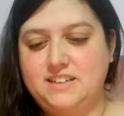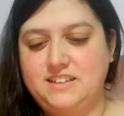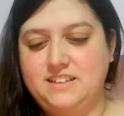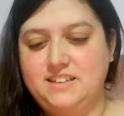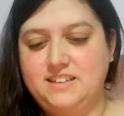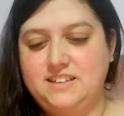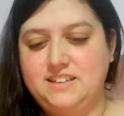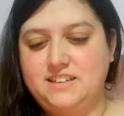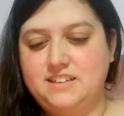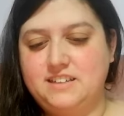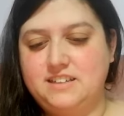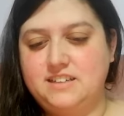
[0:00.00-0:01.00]

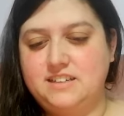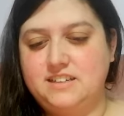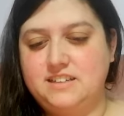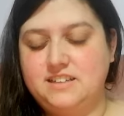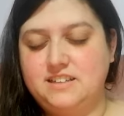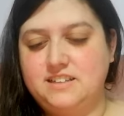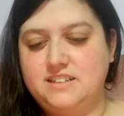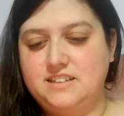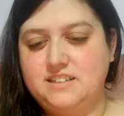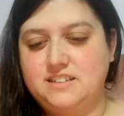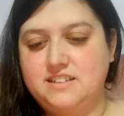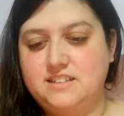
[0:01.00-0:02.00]

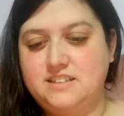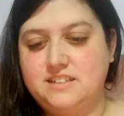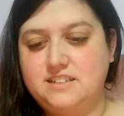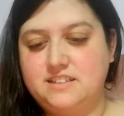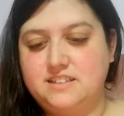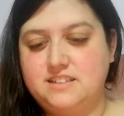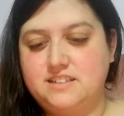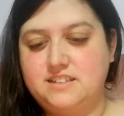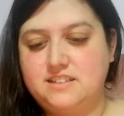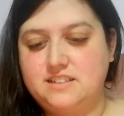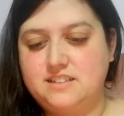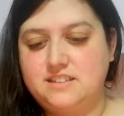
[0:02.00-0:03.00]

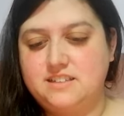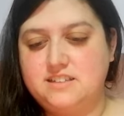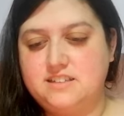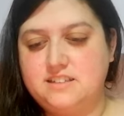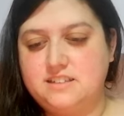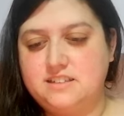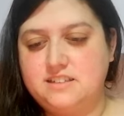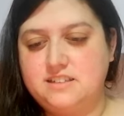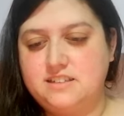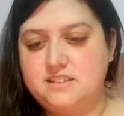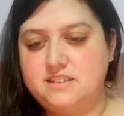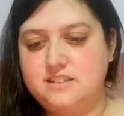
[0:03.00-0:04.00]

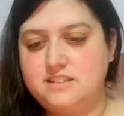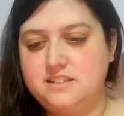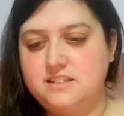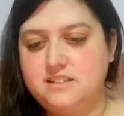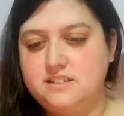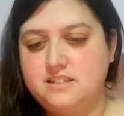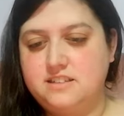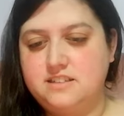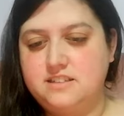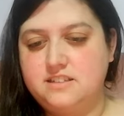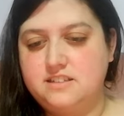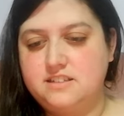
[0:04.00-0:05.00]

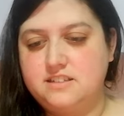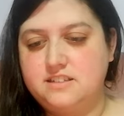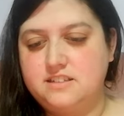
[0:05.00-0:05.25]
Nothing is said.